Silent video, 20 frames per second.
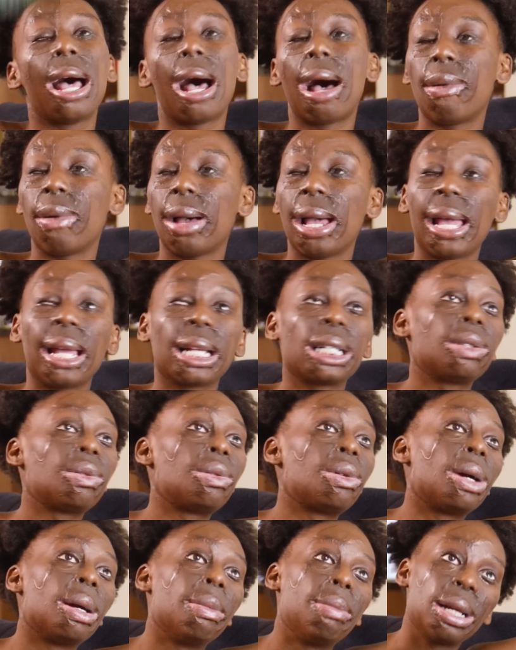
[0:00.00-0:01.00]
I would ask
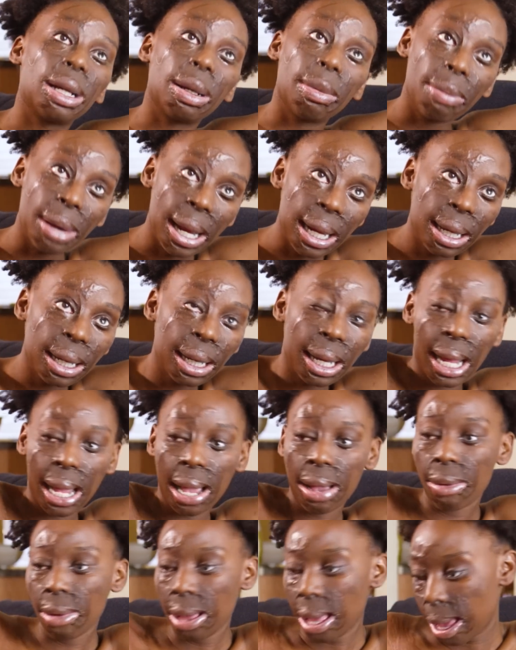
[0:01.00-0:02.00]
for a bigger bank
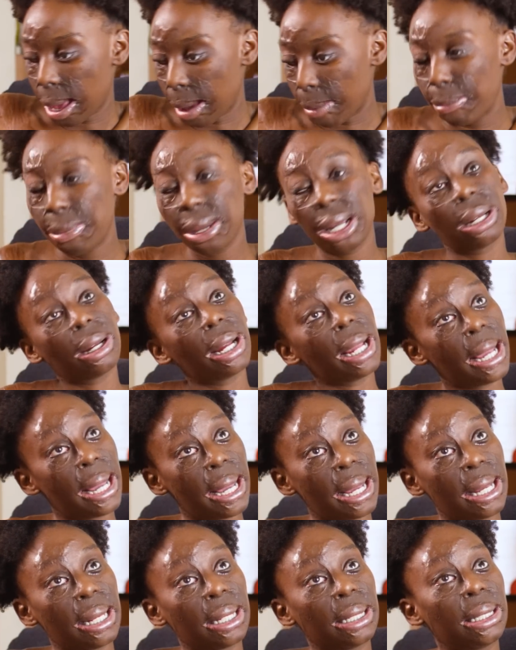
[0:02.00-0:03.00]
account, a bigger
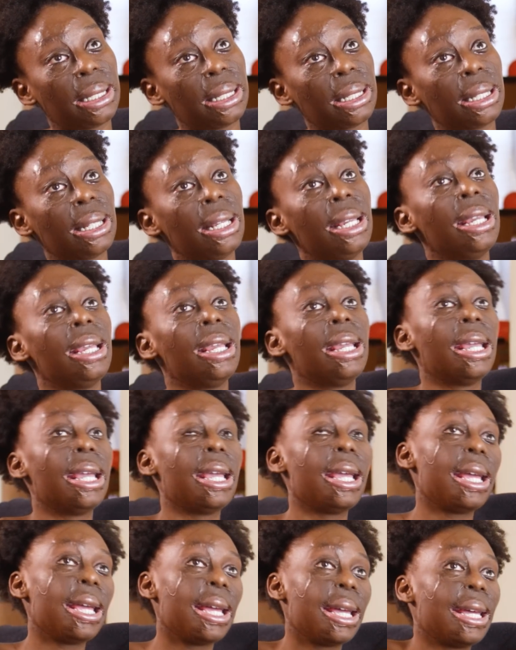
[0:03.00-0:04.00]
ass,
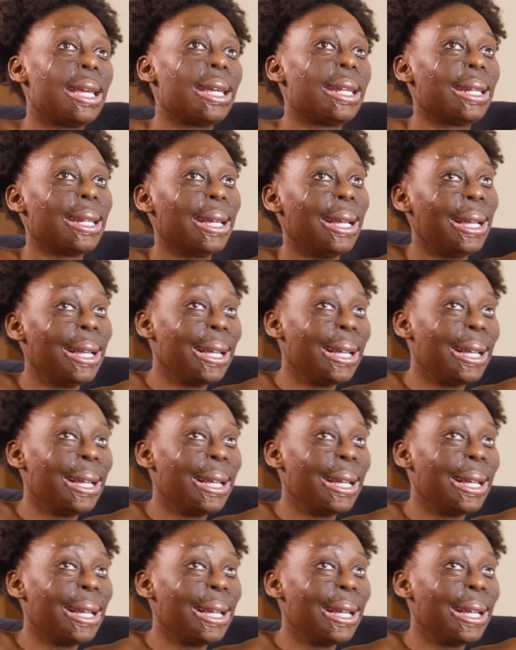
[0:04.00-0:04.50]
and